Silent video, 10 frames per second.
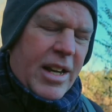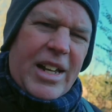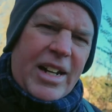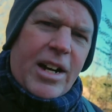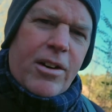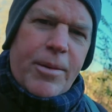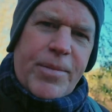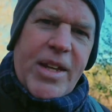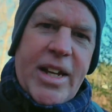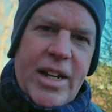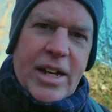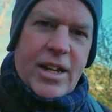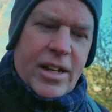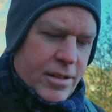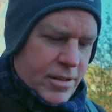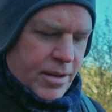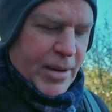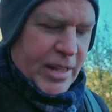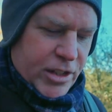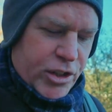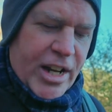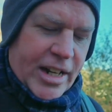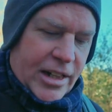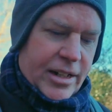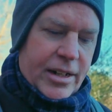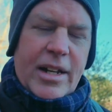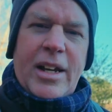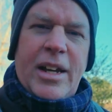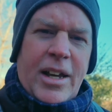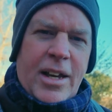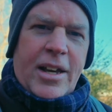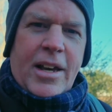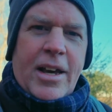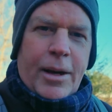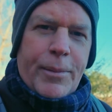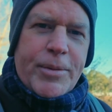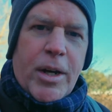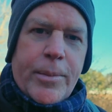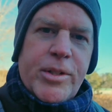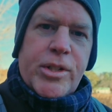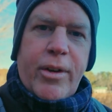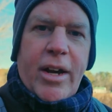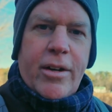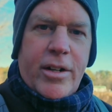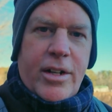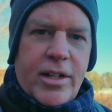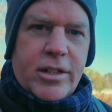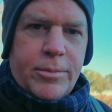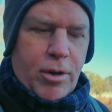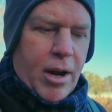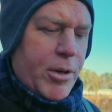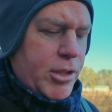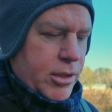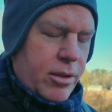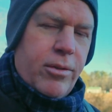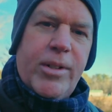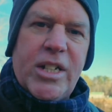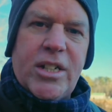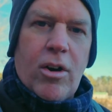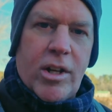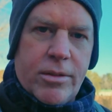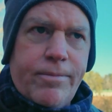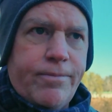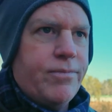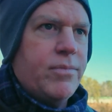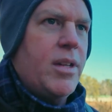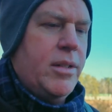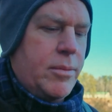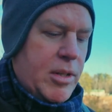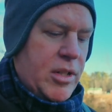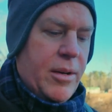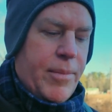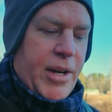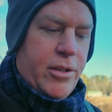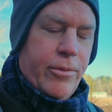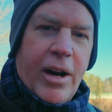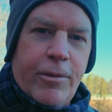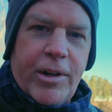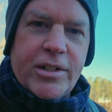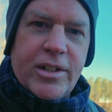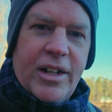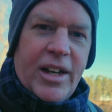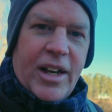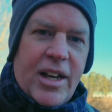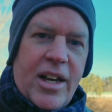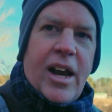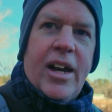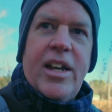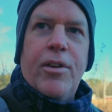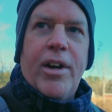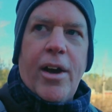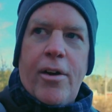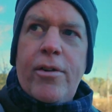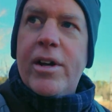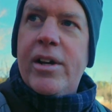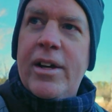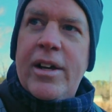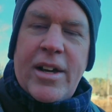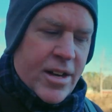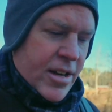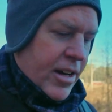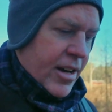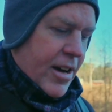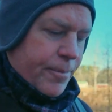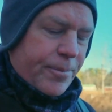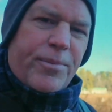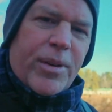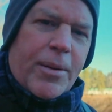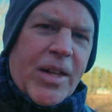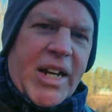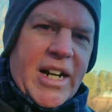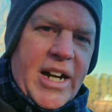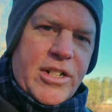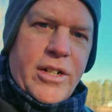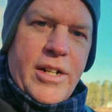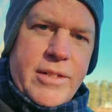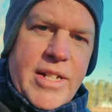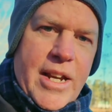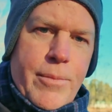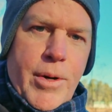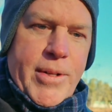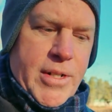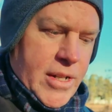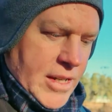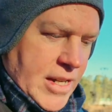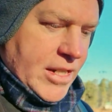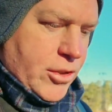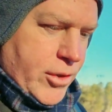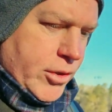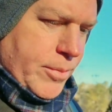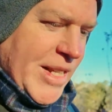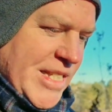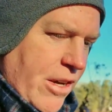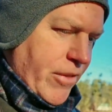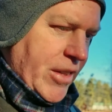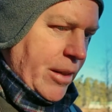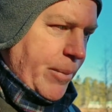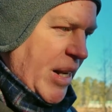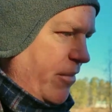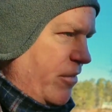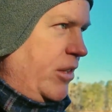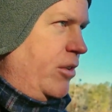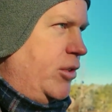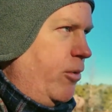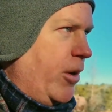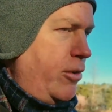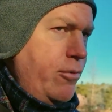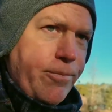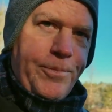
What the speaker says: And you know, I'm thinking about the channel, and I'm up to almost 300 subscribers, which is awesome, especially compared to where I was a year ago. But I'm thinking I should take a moment and introduce myself a little bit for those who are new,